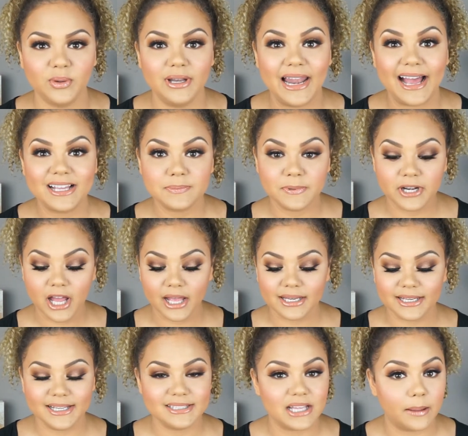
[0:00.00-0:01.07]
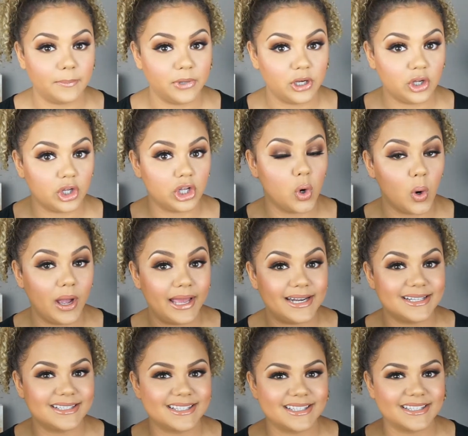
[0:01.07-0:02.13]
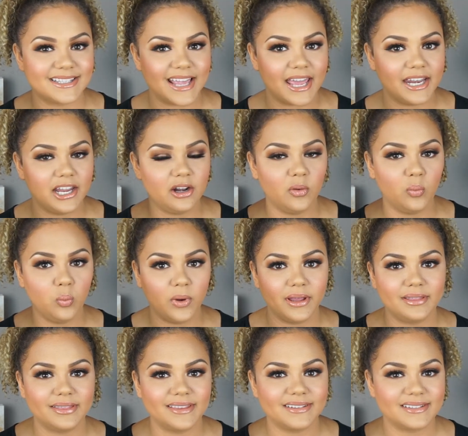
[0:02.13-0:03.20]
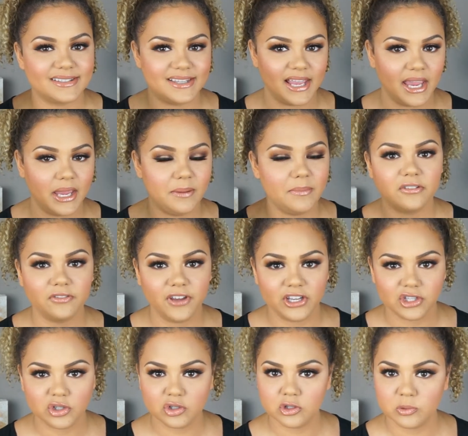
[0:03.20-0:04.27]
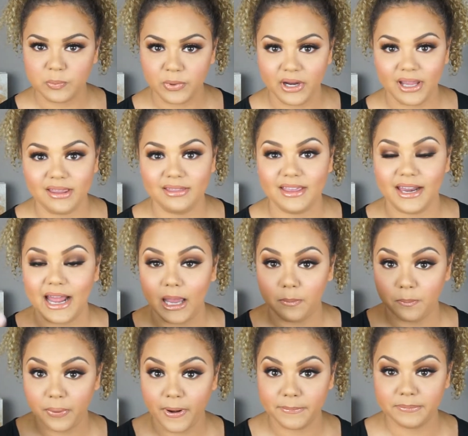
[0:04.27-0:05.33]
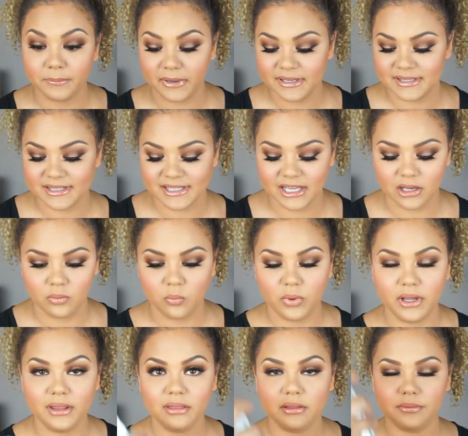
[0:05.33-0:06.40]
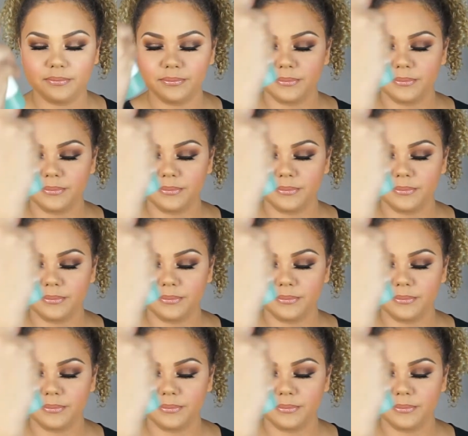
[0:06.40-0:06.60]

last but not least, I'm gonna go ahead and set it with the same facial spray that I prepped my skin with.